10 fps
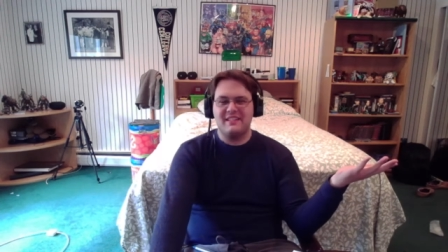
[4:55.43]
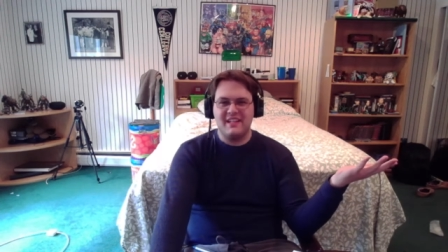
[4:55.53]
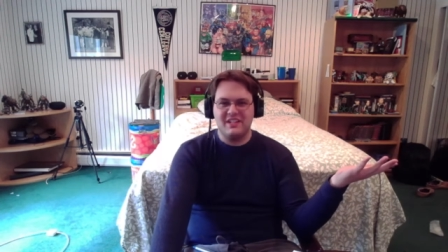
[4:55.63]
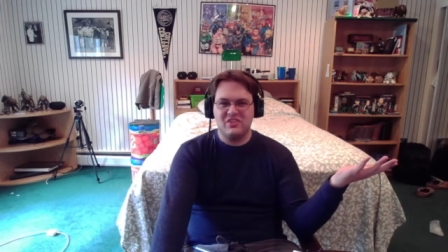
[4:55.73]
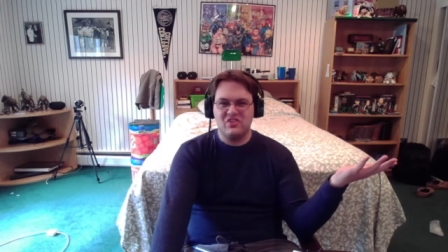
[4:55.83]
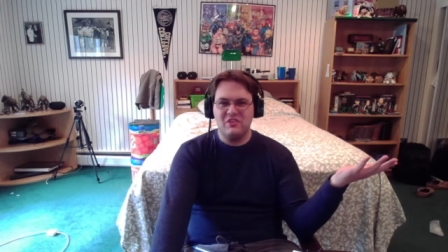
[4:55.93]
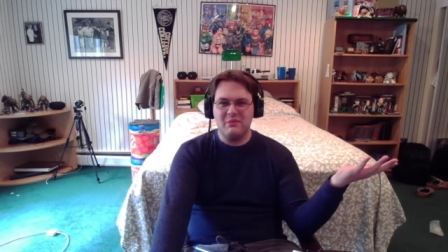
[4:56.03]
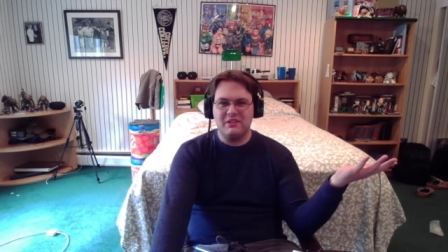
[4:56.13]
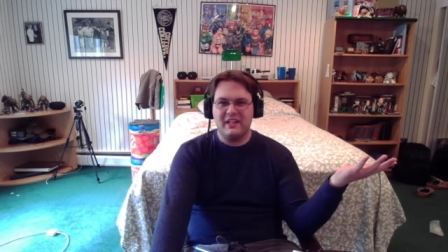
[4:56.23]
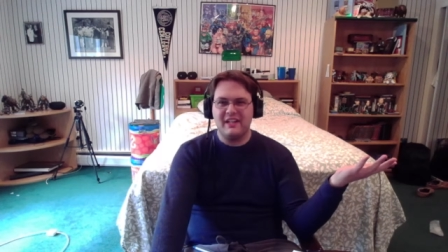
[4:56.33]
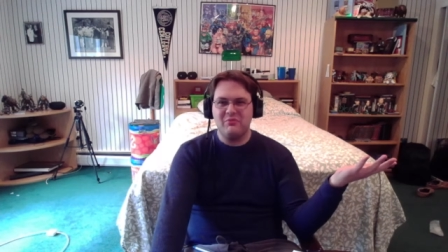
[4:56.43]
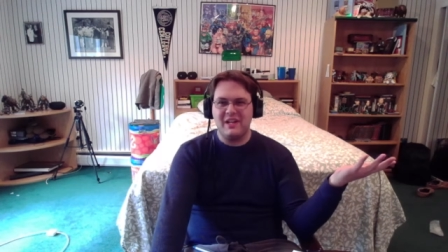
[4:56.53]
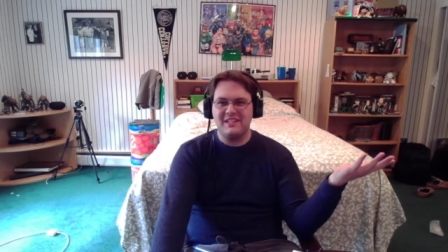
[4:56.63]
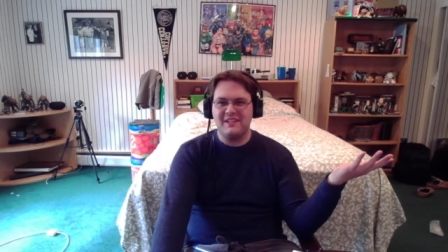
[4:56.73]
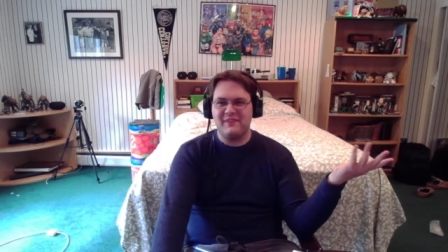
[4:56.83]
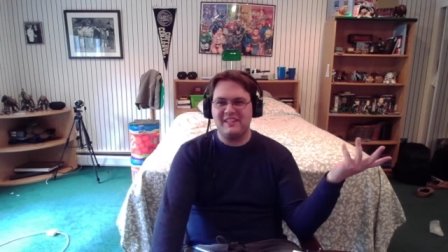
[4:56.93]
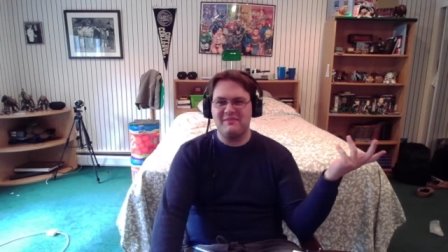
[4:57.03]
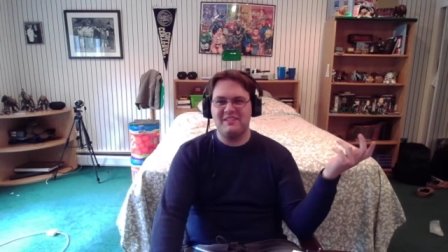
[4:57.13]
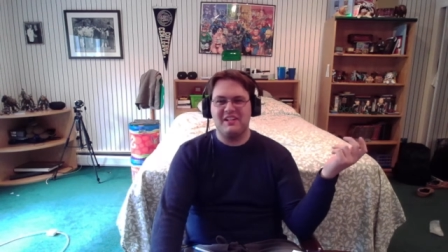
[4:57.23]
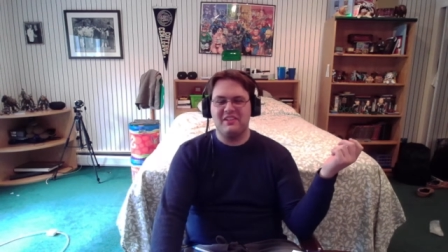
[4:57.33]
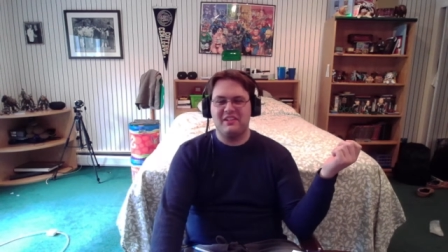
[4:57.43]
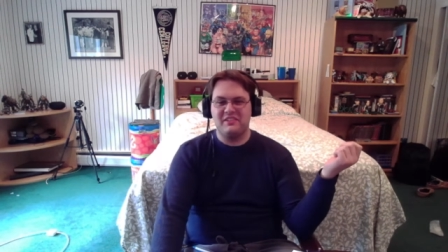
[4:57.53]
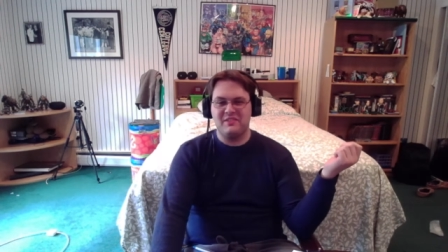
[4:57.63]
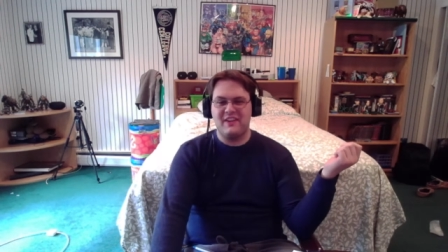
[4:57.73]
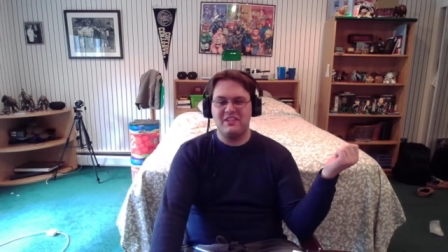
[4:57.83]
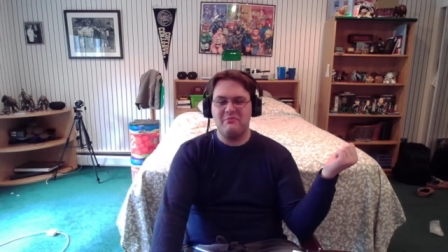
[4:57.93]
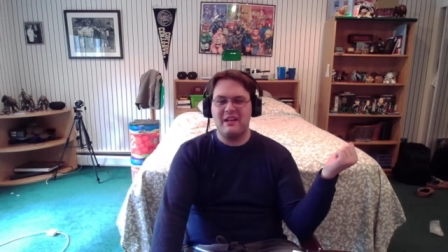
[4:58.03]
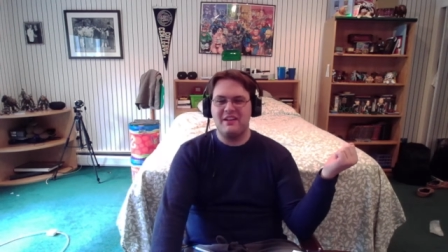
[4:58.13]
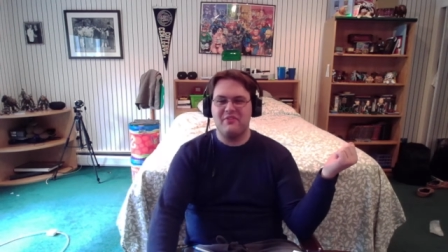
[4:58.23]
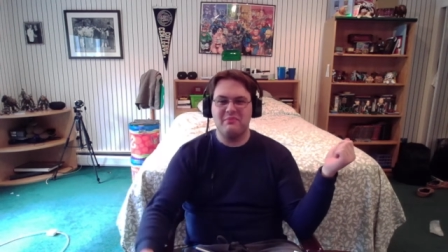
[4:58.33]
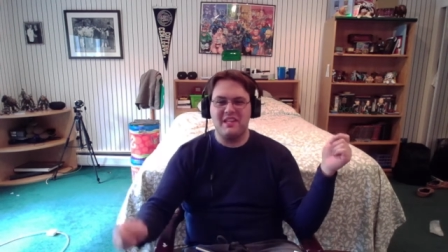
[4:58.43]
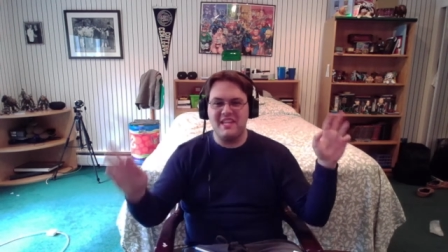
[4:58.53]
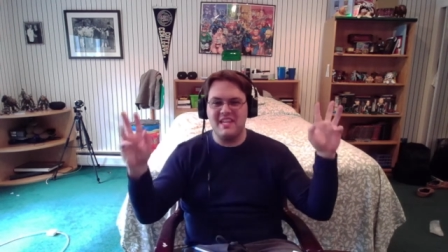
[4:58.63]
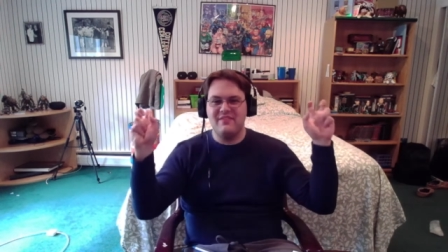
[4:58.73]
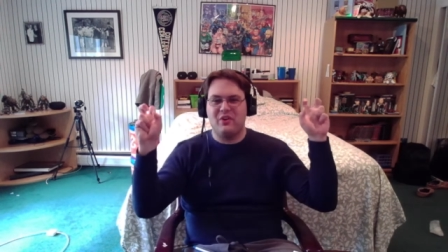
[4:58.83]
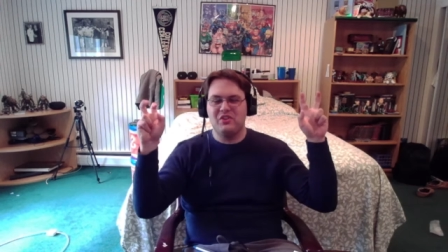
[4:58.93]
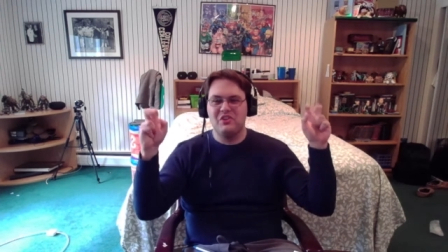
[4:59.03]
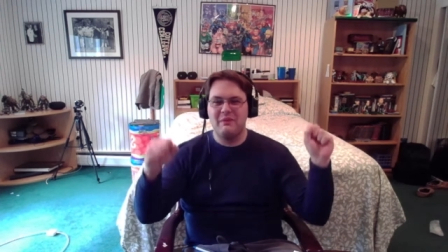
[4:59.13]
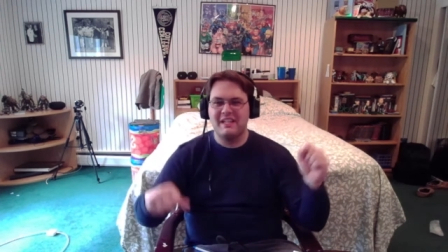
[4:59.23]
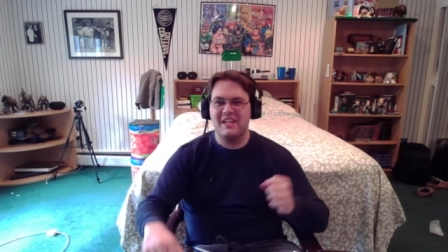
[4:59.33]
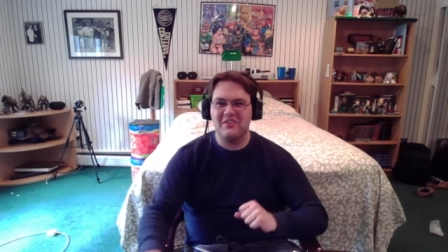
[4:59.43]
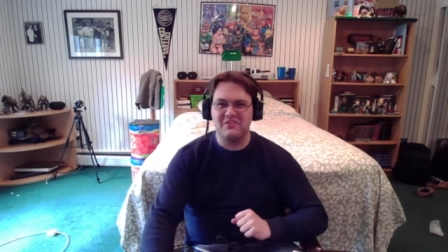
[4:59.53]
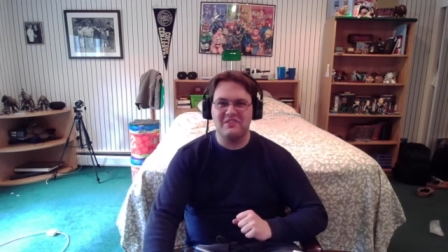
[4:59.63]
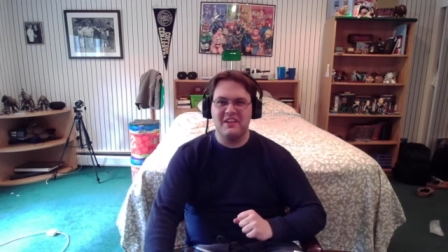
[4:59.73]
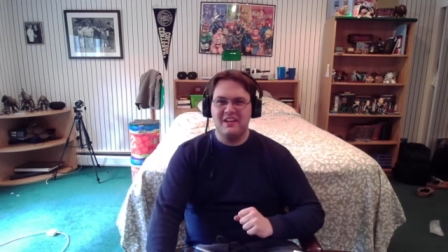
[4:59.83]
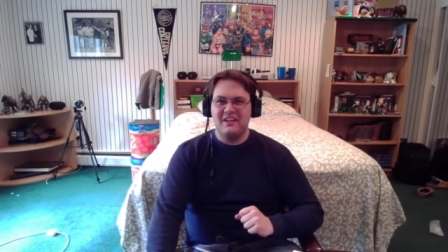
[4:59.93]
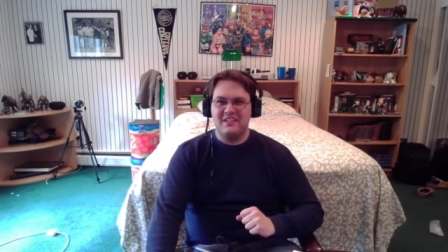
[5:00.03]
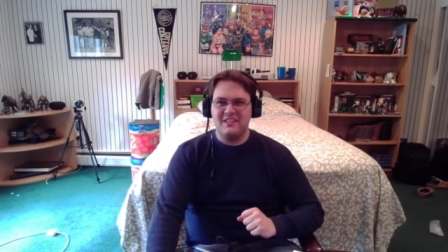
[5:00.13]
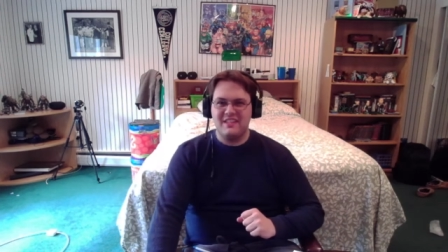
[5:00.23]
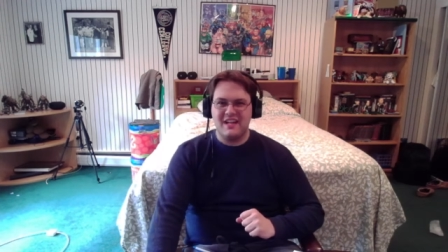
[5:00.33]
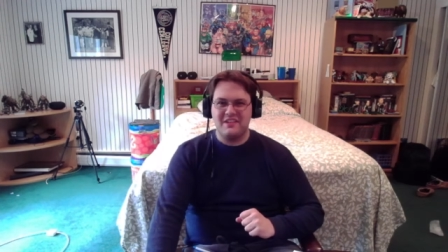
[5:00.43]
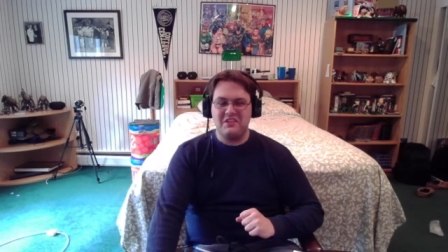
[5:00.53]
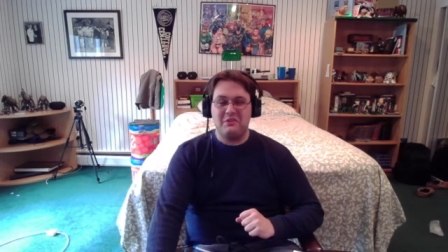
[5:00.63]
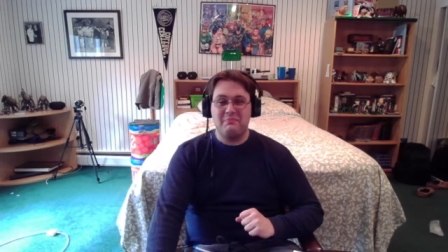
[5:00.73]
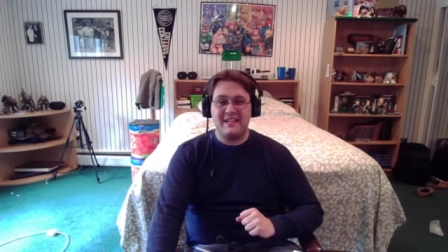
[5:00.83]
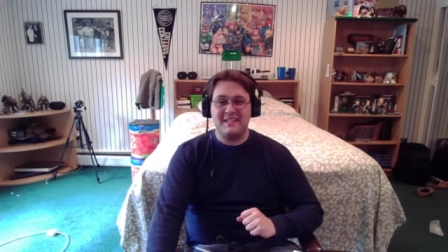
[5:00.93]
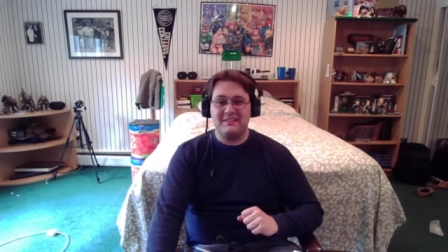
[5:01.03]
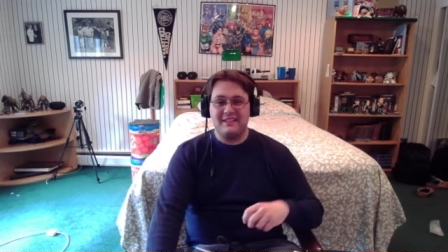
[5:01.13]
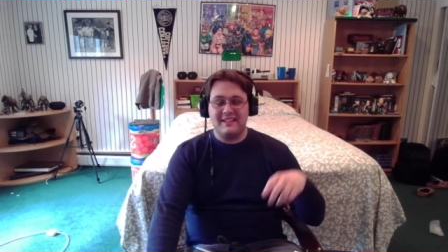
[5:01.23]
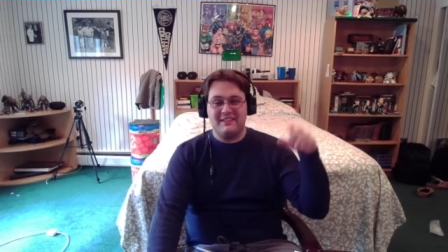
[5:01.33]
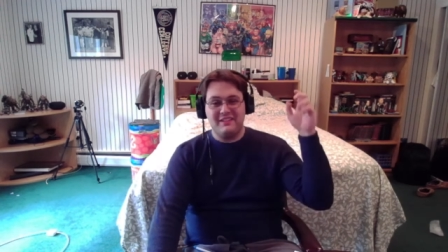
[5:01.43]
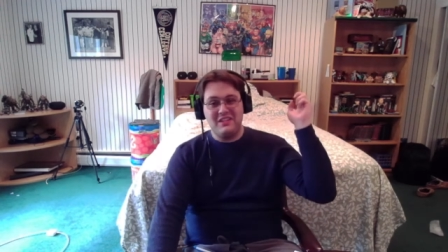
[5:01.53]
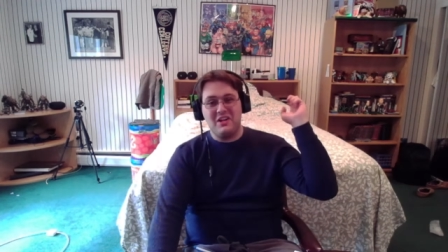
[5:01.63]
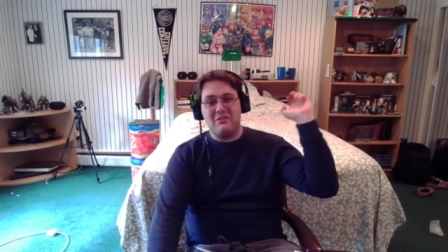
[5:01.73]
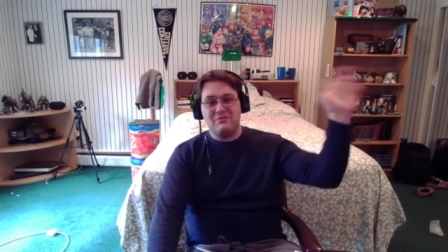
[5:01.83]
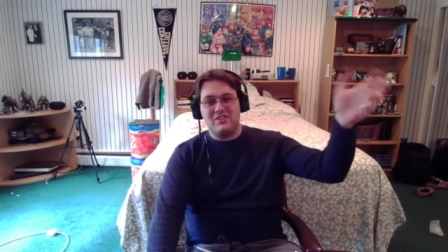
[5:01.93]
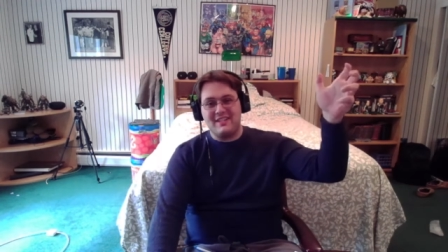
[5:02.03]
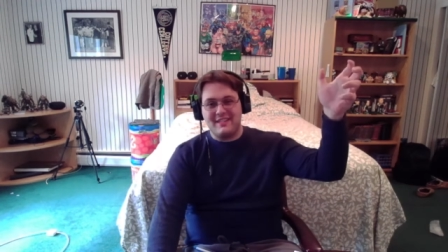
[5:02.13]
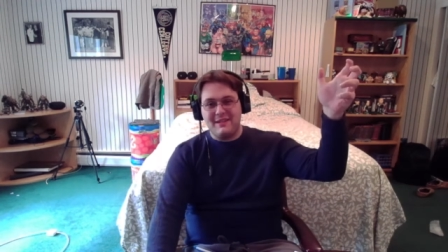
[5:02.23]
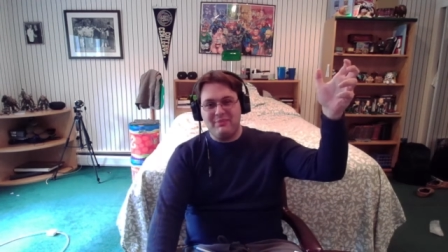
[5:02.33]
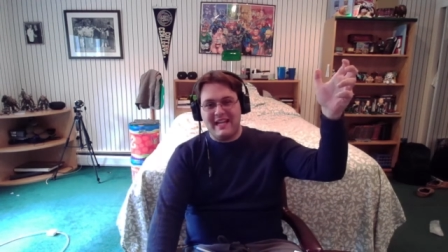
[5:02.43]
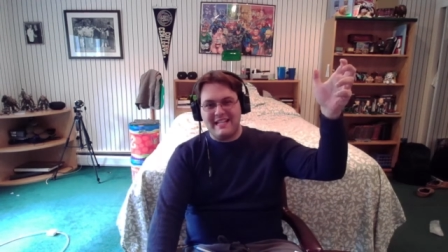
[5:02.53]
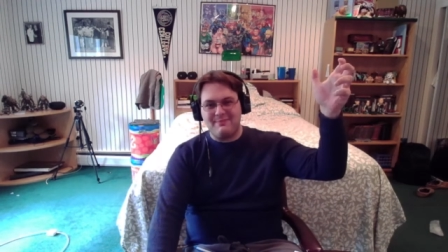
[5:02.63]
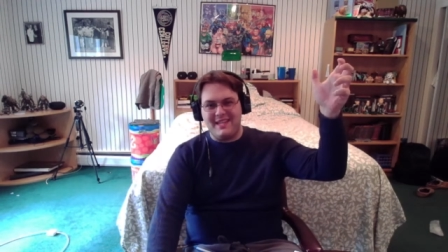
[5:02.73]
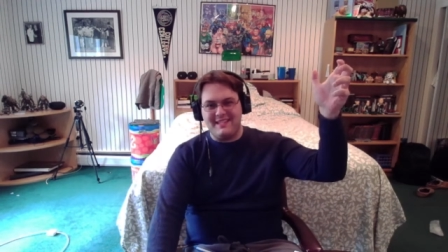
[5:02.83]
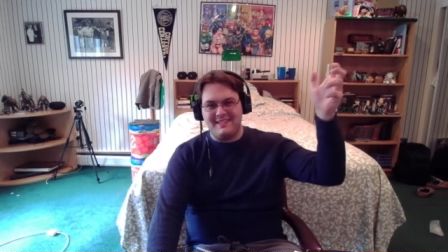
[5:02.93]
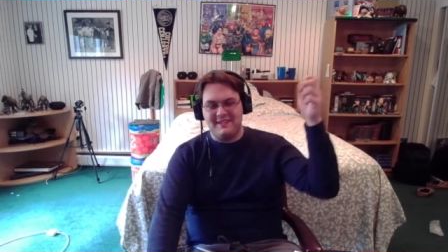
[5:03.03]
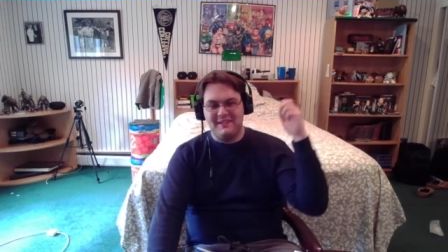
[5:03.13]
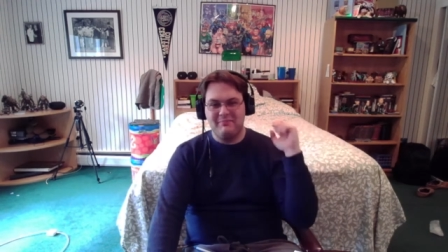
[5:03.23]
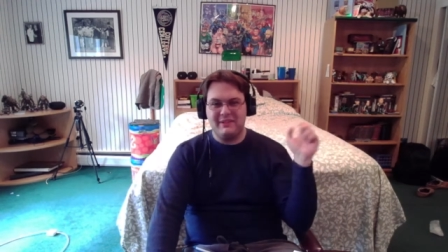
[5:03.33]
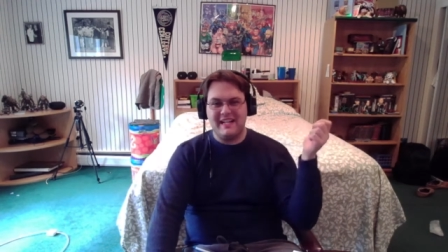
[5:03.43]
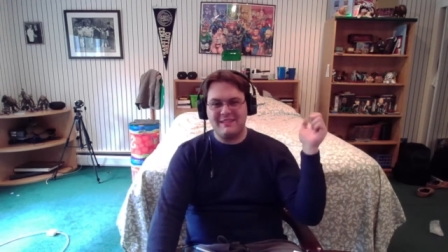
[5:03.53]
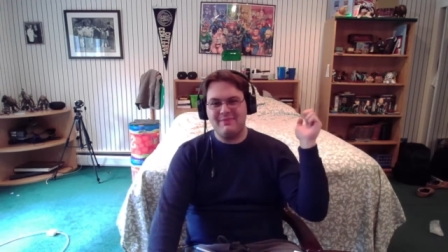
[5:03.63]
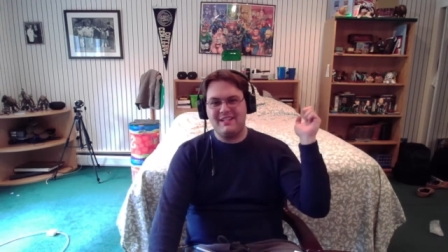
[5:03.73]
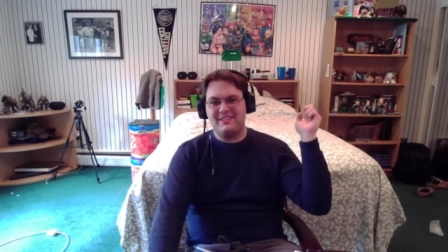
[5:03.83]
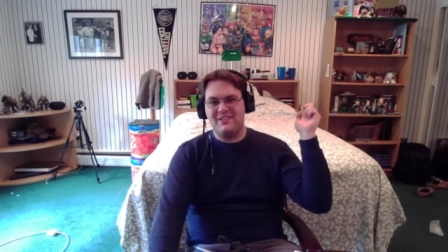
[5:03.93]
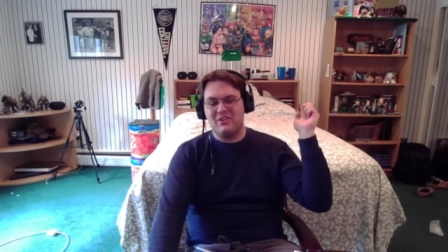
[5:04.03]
consumer line way to defend humanity from the evil human gears. Yeah, basically, just like plasmids. Plasmids, your